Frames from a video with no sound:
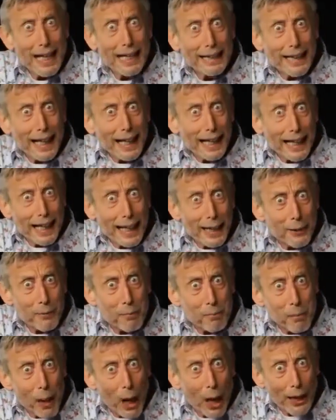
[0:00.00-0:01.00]
get in
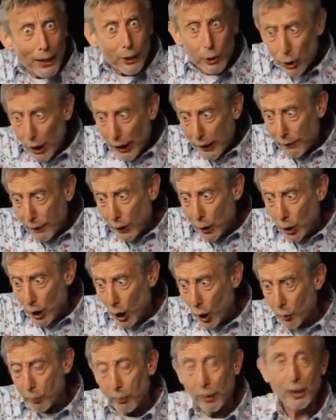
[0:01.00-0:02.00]
my shaving
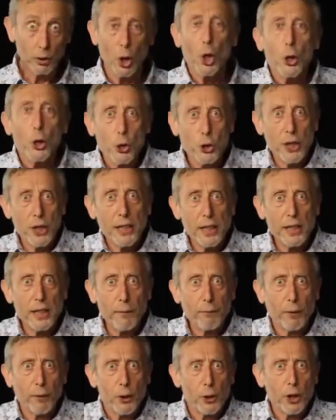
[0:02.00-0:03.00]
soap. You see the
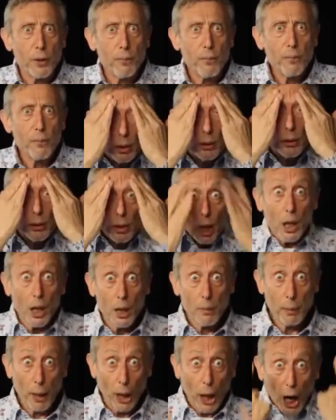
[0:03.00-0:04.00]
difference?
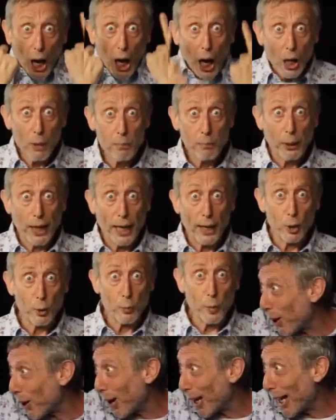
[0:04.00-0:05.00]
My eyebrows
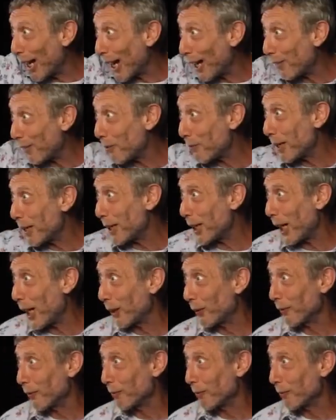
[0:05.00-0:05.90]
flying out the window.